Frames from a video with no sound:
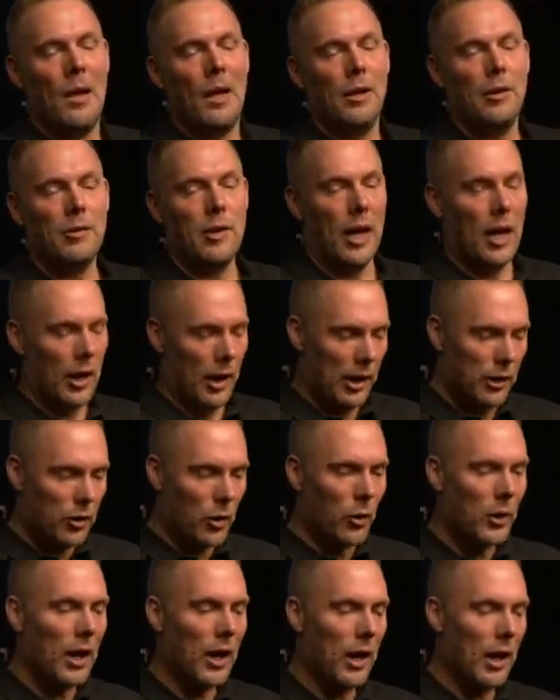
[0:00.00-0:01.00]
it's like, he's
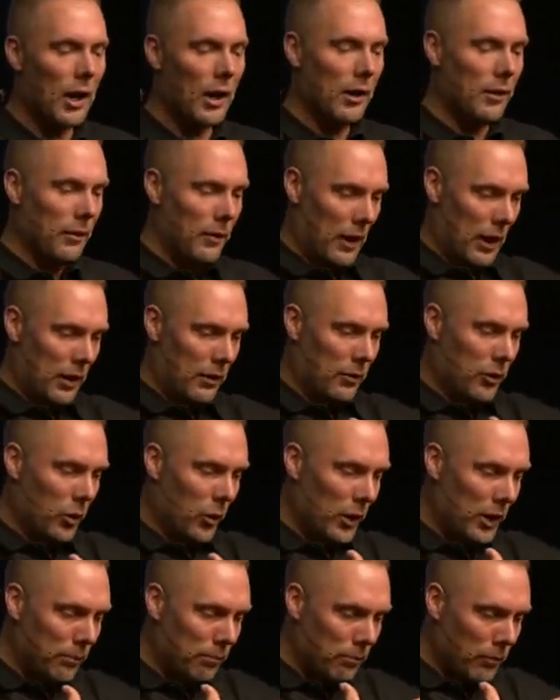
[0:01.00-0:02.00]
okay, and
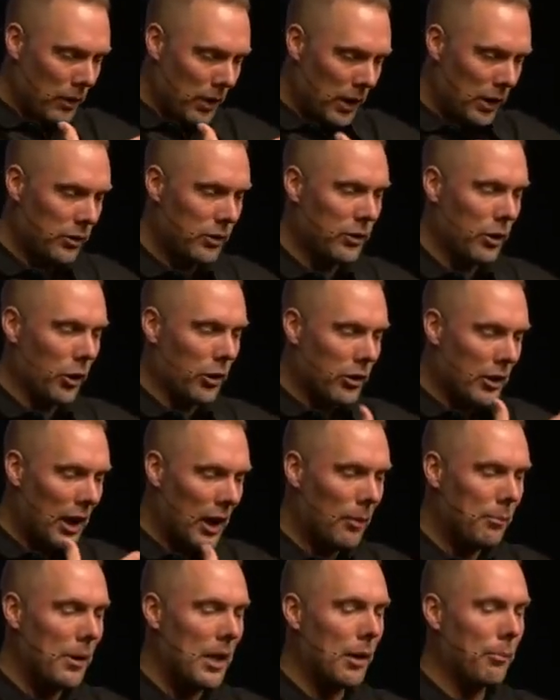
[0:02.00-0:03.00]
so he starts
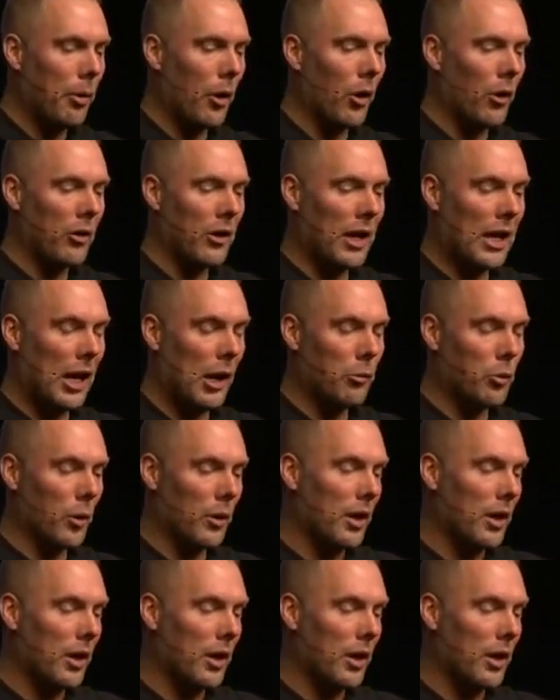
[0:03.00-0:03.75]
kind of being part of the games.